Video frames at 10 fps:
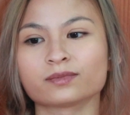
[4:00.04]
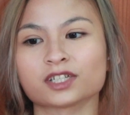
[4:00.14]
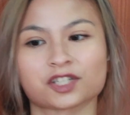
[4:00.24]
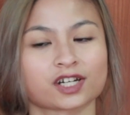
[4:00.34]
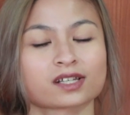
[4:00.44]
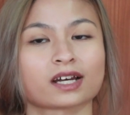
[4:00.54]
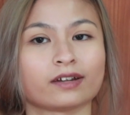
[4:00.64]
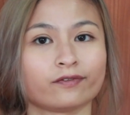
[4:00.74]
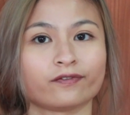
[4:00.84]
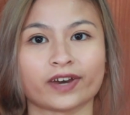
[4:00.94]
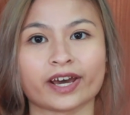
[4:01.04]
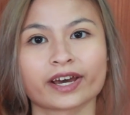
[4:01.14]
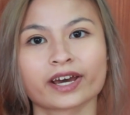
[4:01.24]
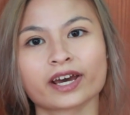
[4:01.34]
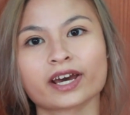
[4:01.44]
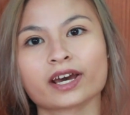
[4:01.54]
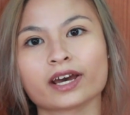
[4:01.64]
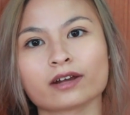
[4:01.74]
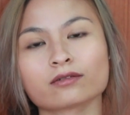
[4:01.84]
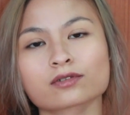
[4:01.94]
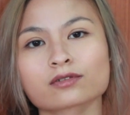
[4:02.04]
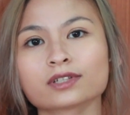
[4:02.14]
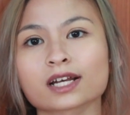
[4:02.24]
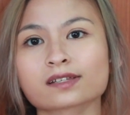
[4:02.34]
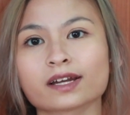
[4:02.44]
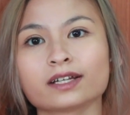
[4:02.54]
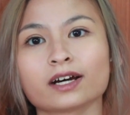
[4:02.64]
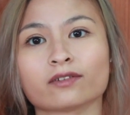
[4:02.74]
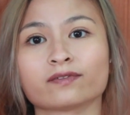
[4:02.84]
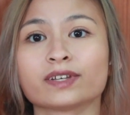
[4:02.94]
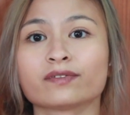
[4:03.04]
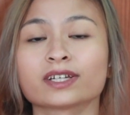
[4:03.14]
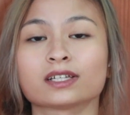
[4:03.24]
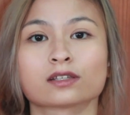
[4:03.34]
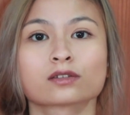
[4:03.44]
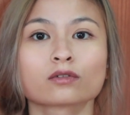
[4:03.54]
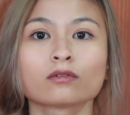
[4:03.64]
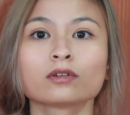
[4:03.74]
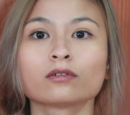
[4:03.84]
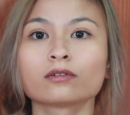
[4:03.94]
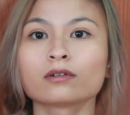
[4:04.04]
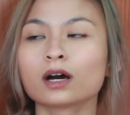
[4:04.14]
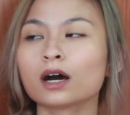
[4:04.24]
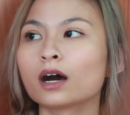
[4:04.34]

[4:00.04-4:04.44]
me is just unfair. And also their standard of living is so low.